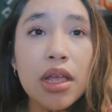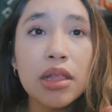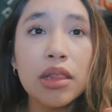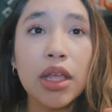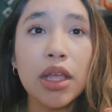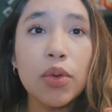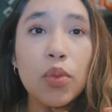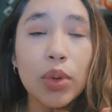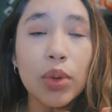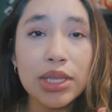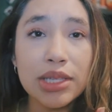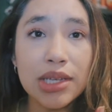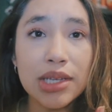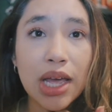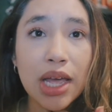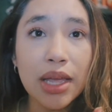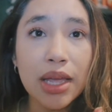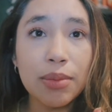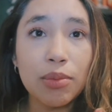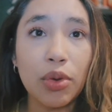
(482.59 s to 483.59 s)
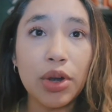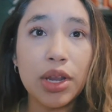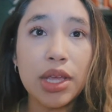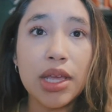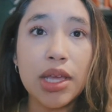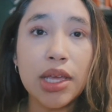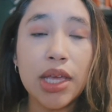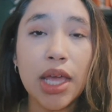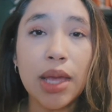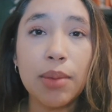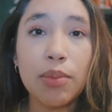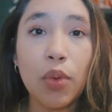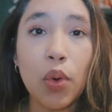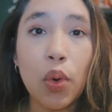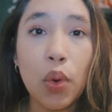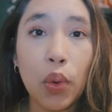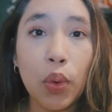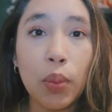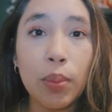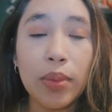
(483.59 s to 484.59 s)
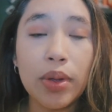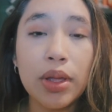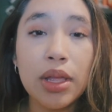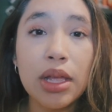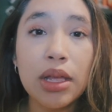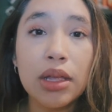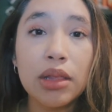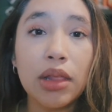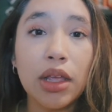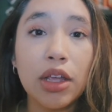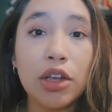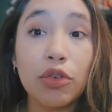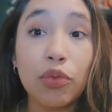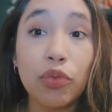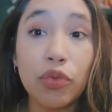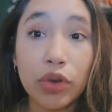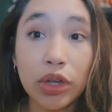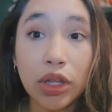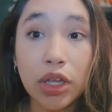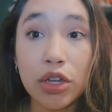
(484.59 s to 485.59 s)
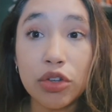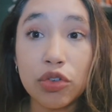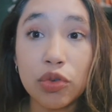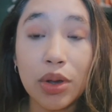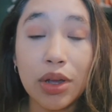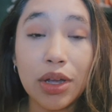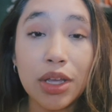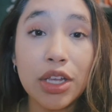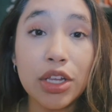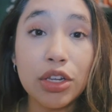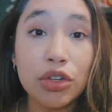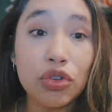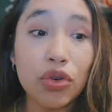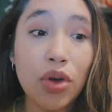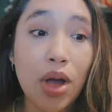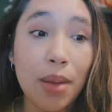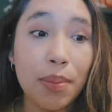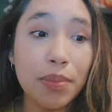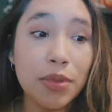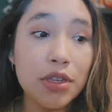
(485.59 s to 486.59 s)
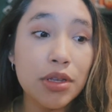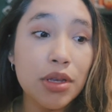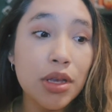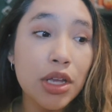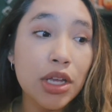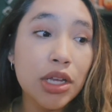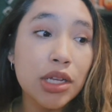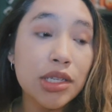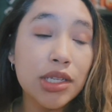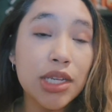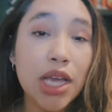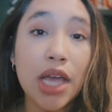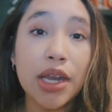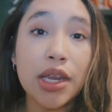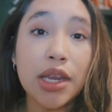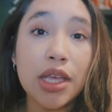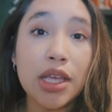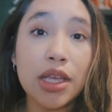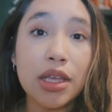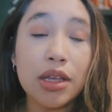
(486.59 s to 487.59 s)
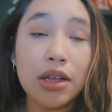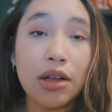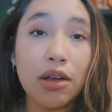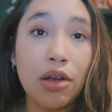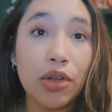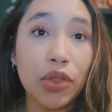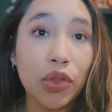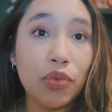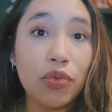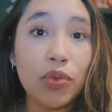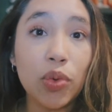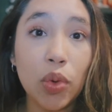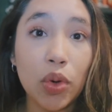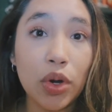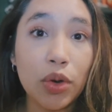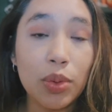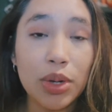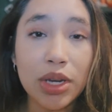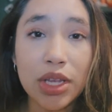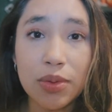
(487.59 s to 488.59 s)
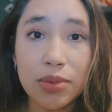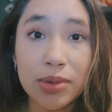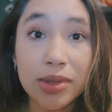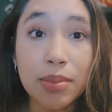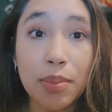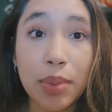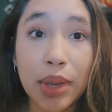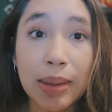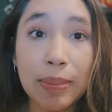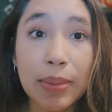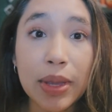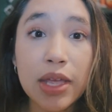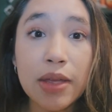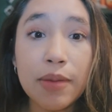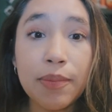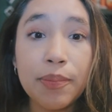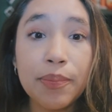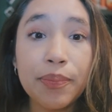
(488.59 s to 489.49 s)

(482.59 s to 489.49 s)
Like one time when he came home like really drunk, he dropped Danny on the floor when he was a baby,